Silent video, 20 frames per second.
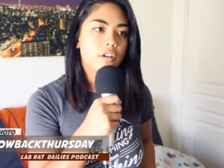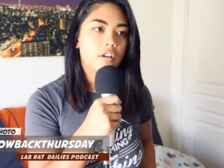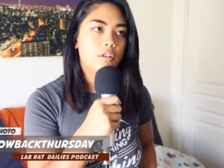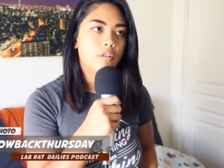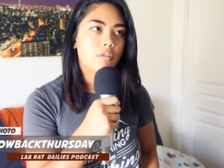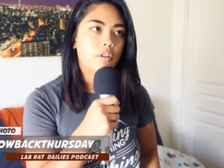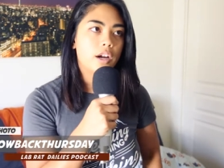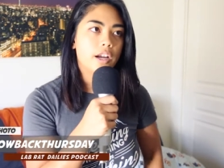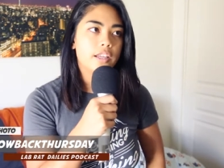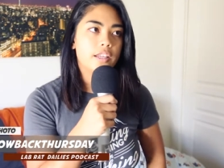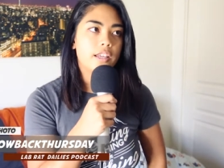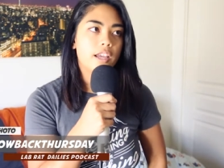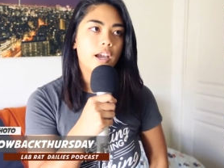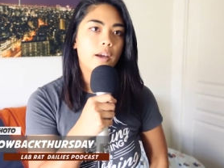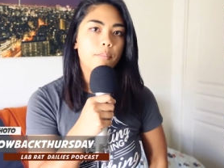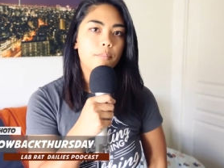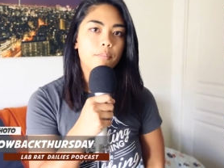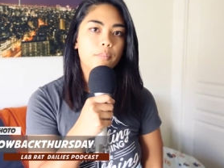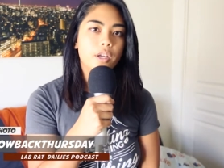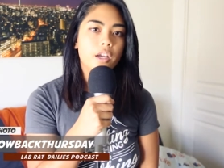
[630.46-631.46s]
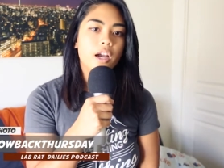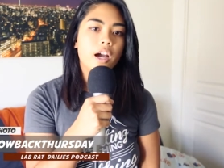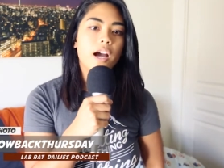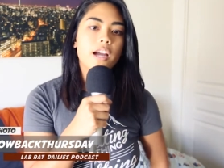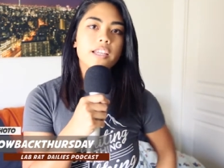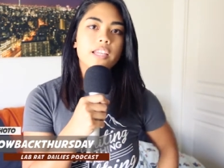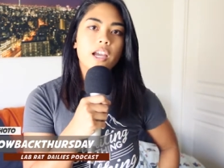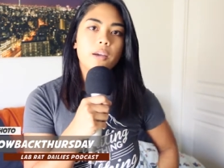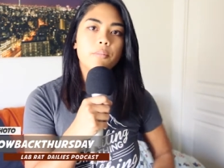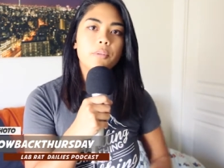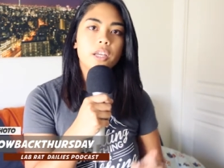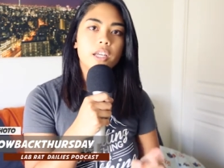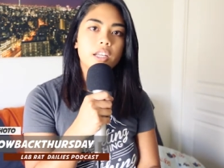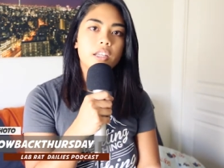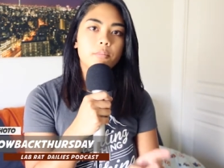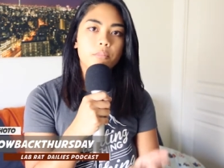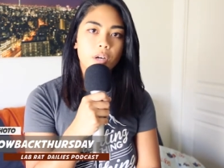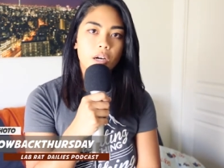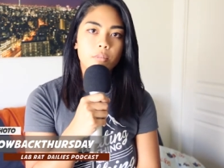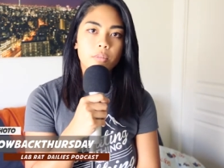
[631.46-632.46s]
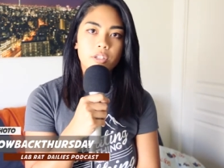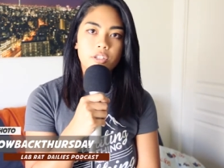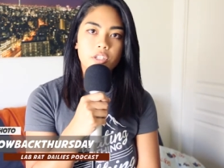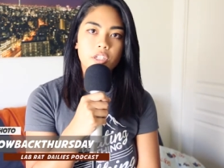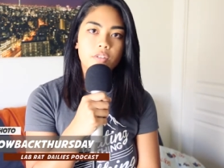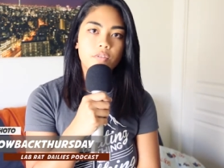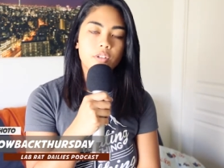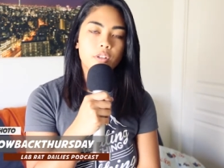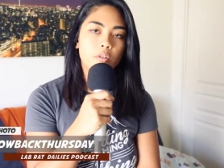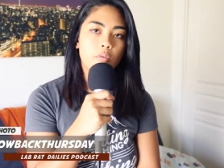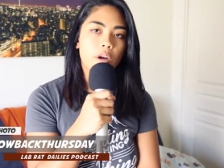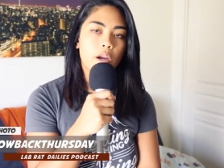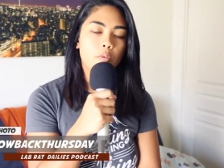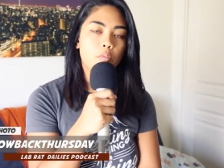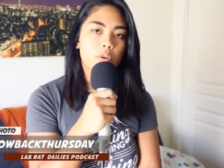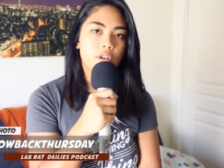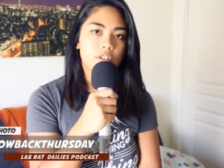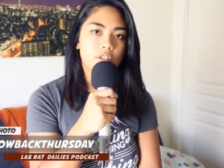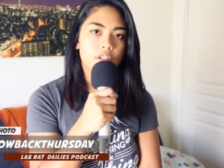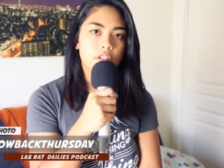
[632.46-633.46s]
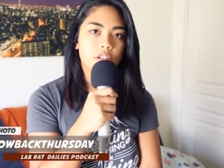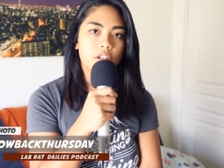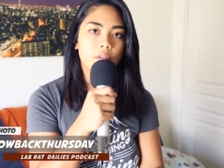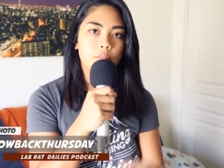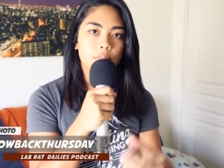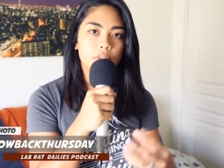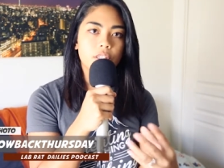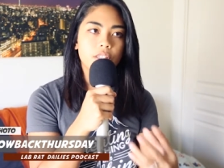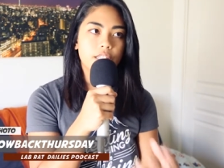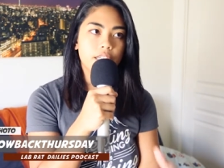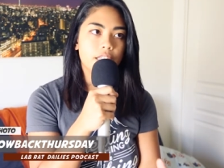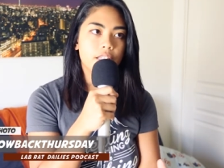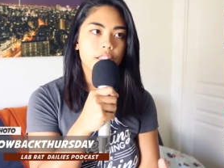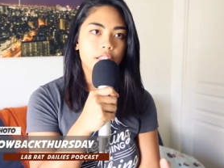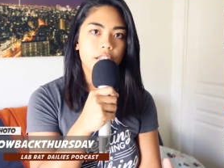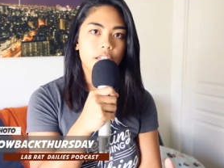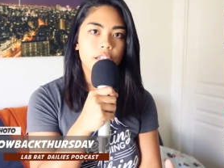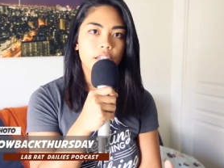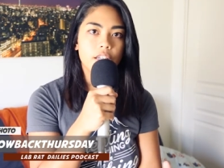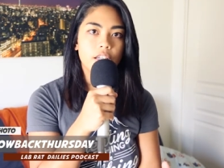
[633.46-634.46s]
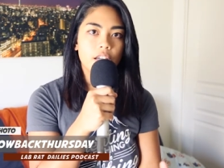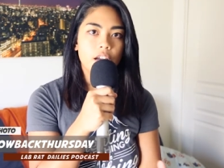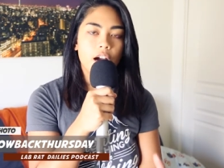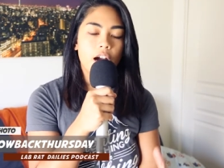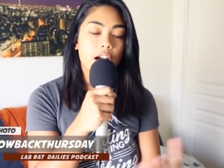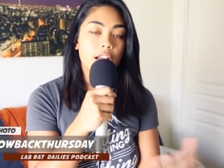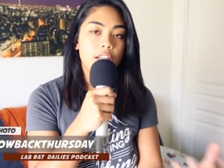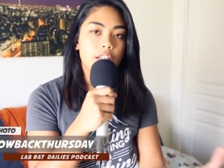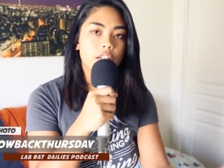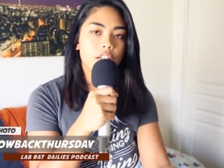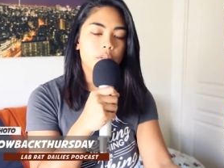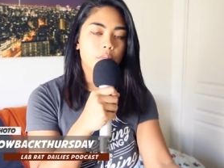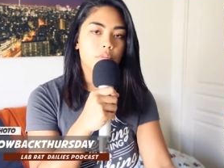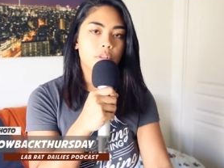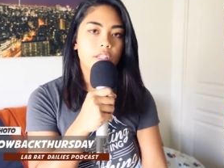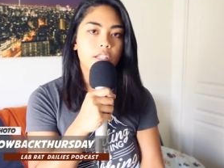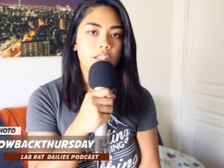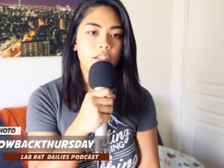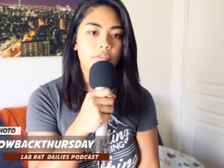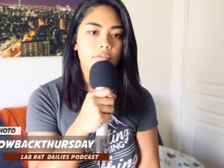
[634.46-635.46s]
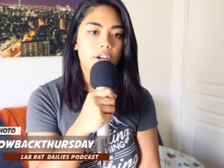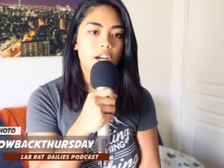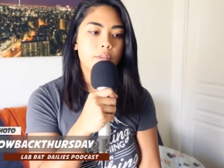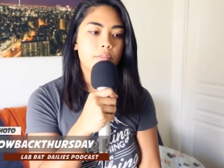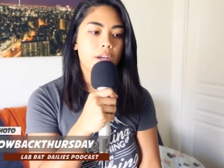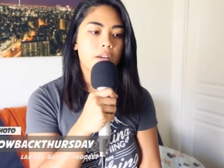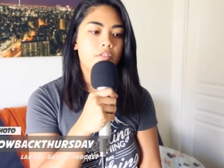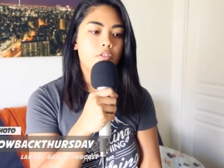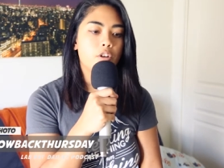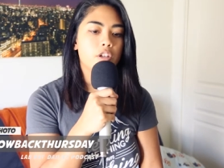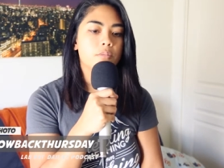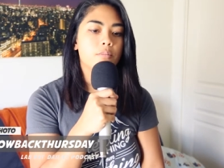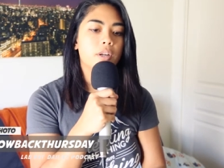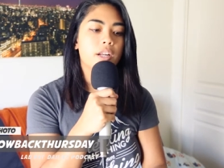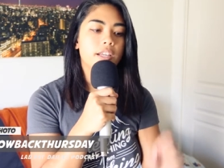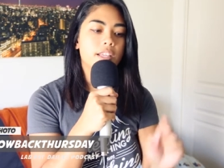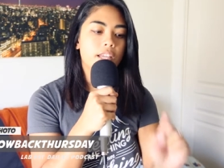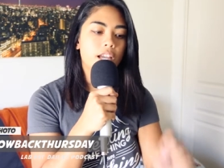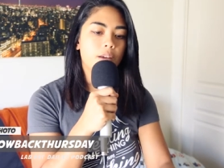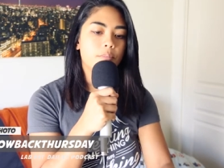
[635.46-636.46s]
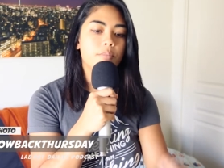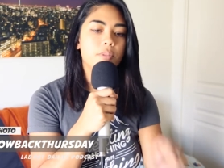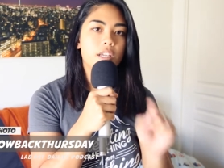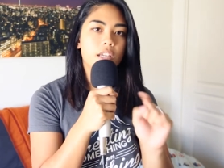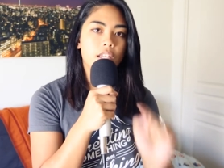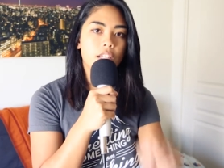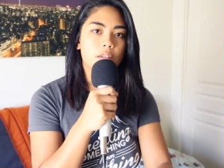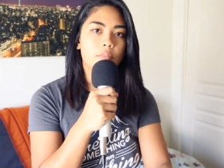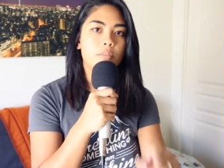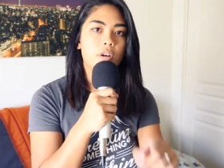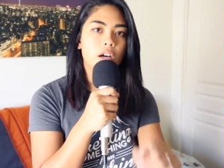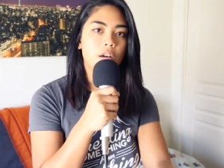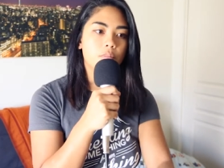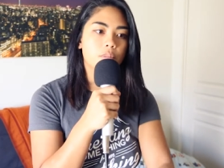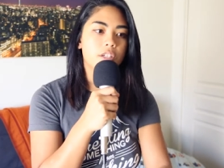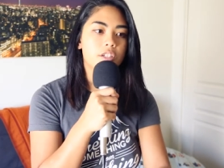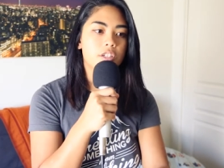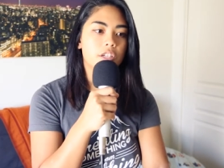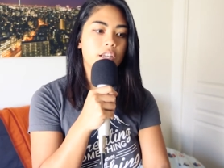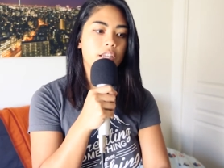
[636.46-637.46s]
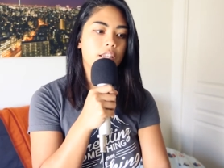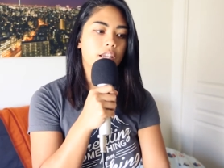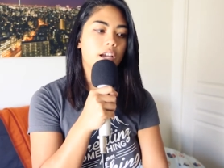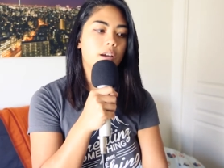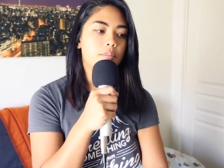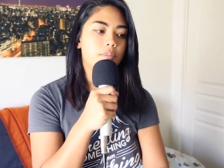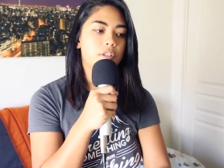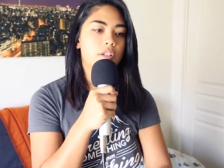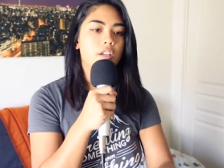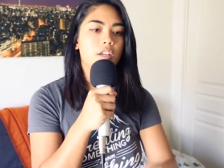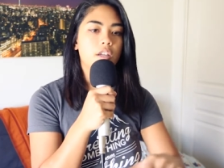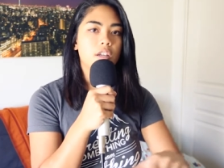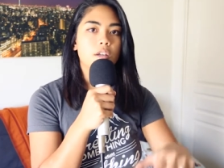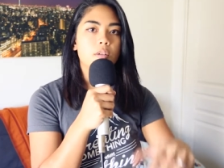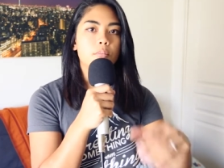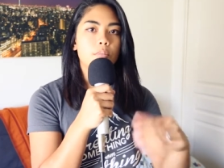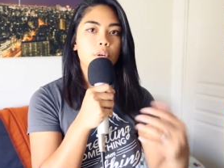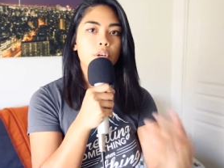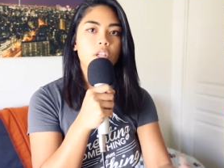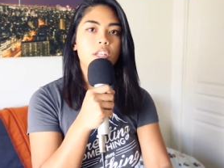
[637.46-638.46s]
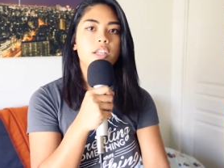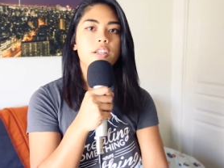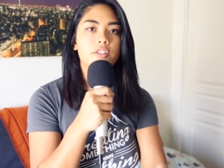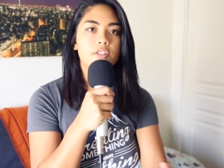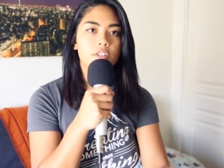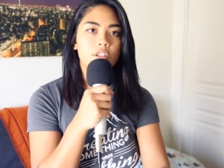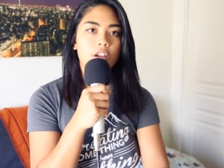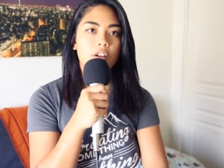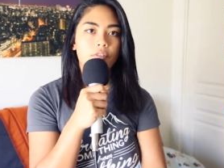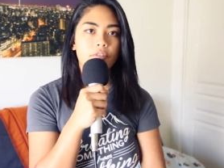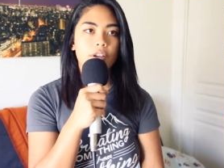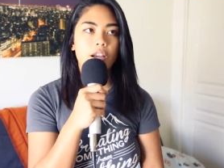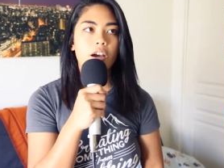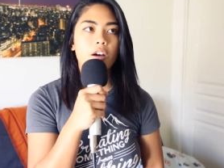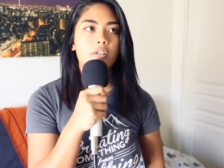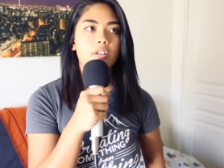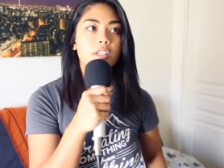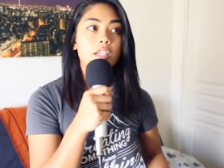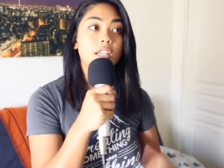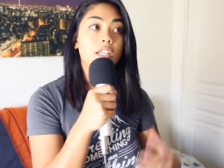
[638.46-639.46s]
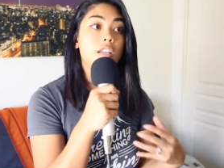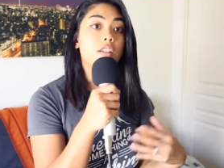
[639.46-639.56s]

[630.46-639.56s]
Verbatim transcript: you know, I kept hitting publish, even though I wasn't completely, I didn't completely find my voice, but I kept hitting publish. I kept putting stuff out,